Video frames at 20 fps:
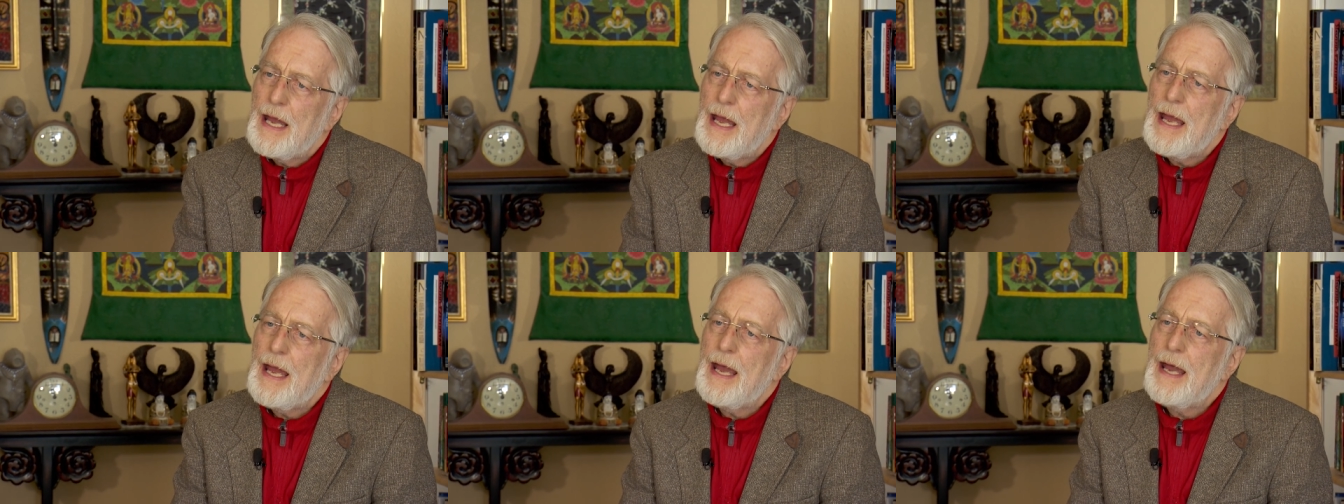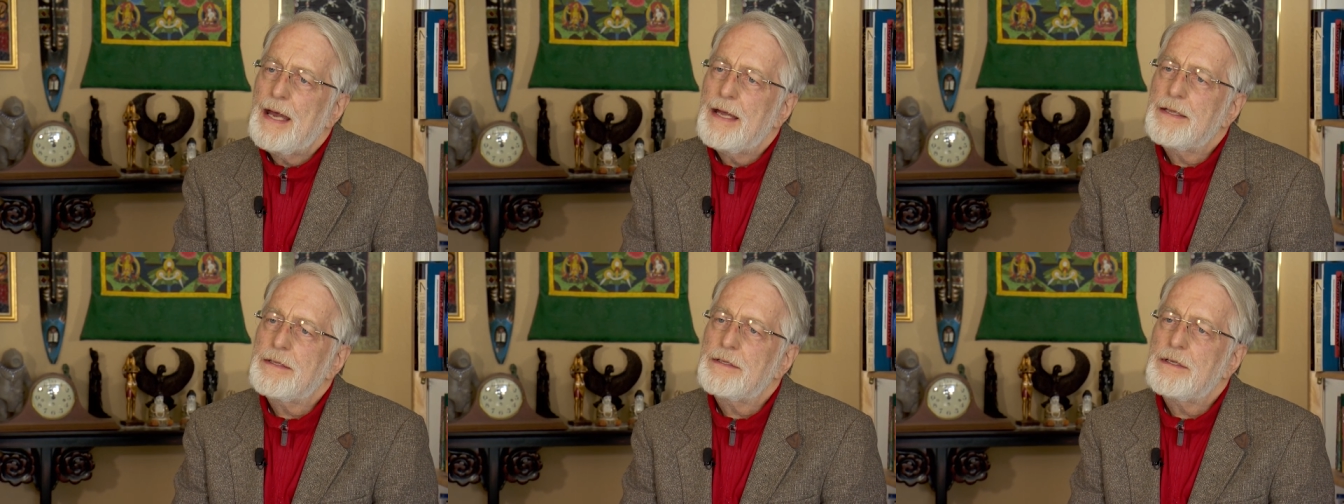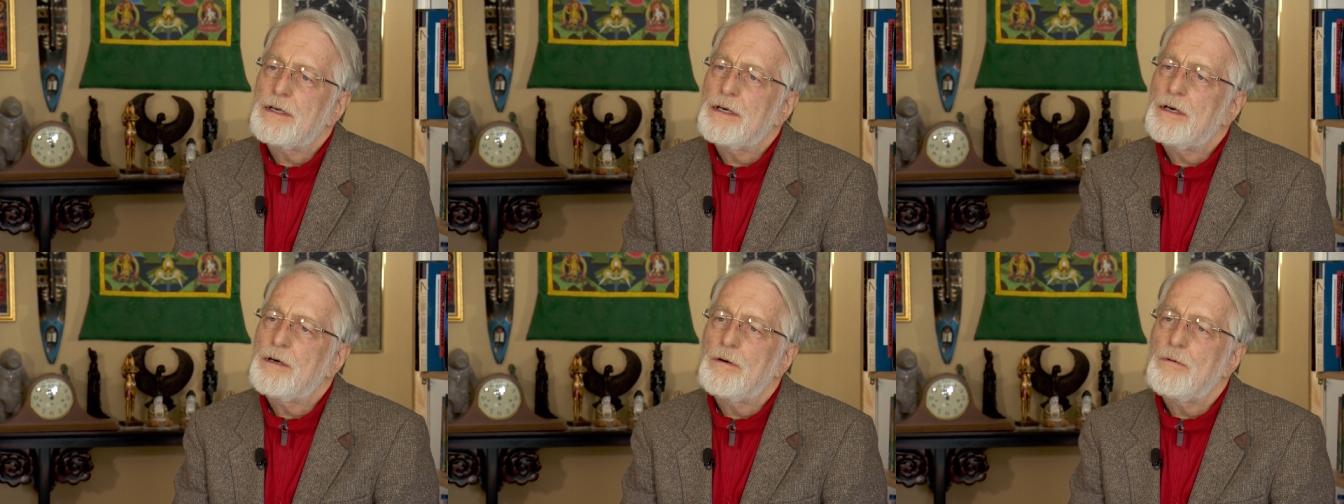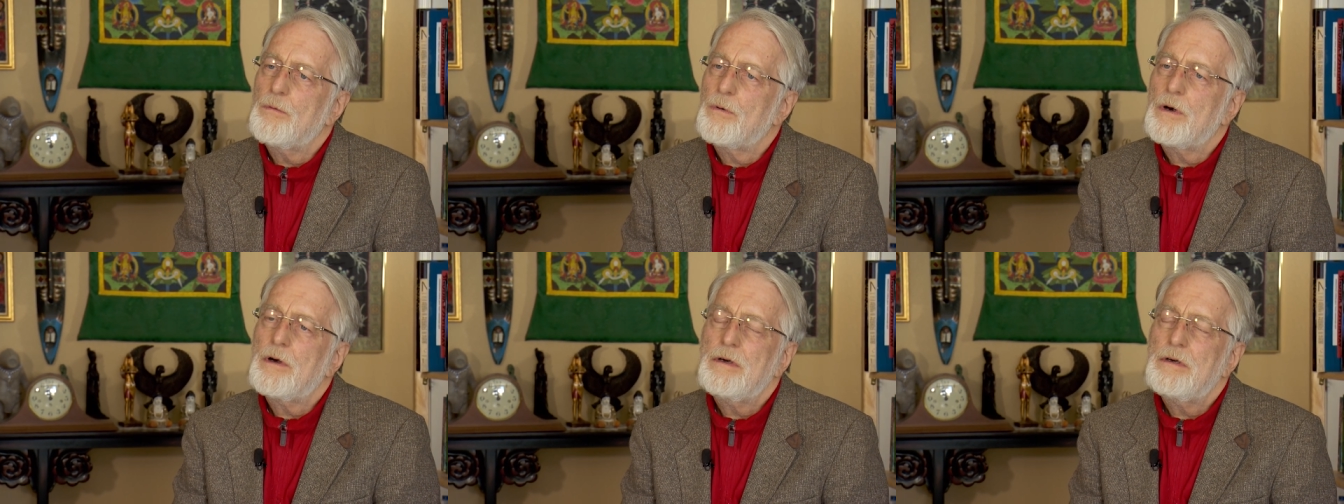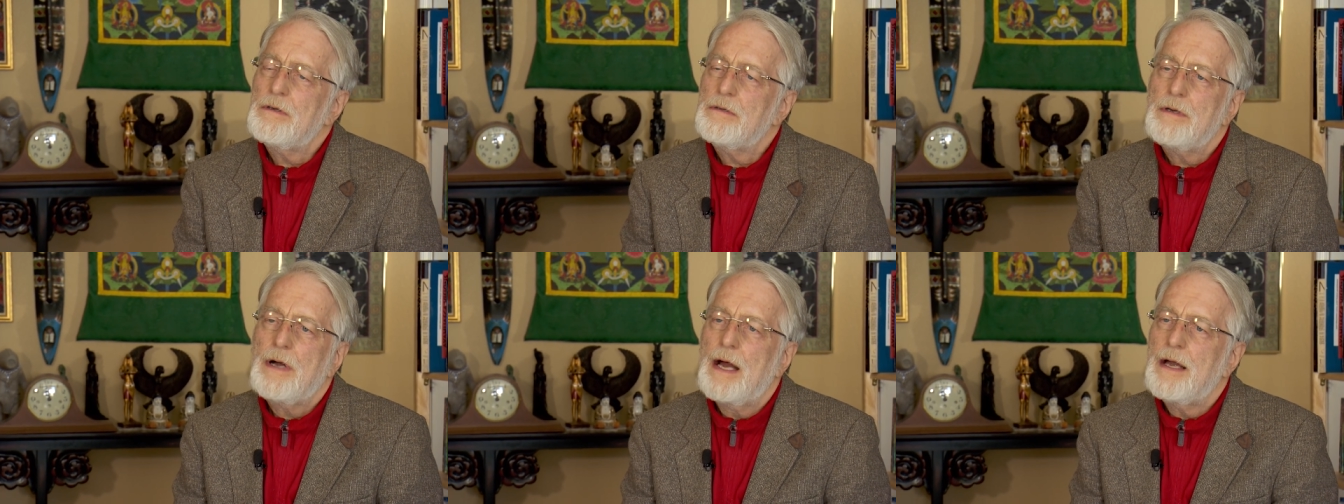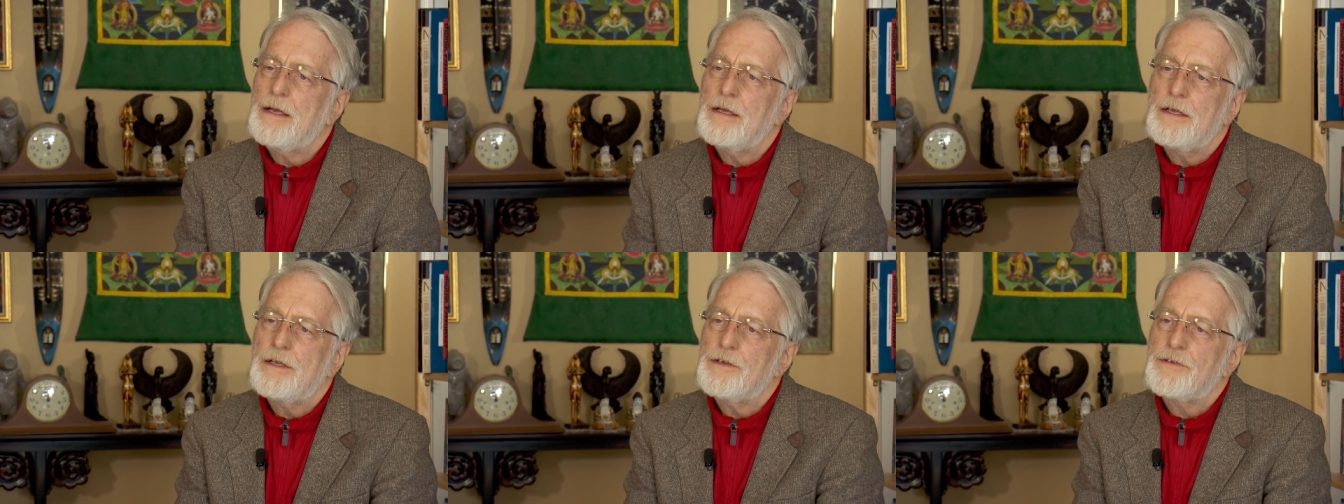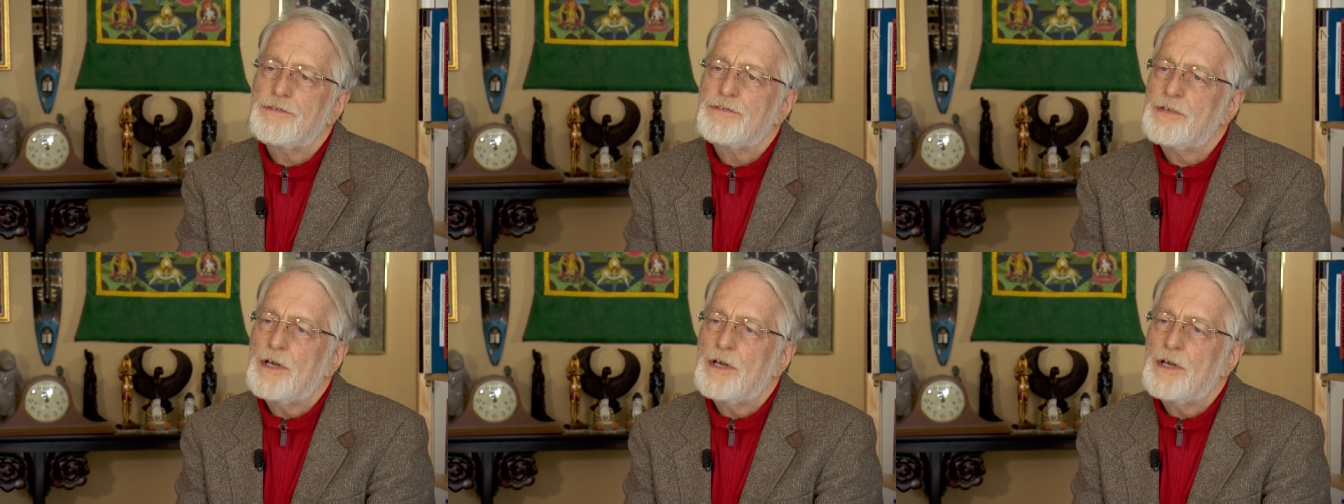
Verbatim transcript: And uh, where is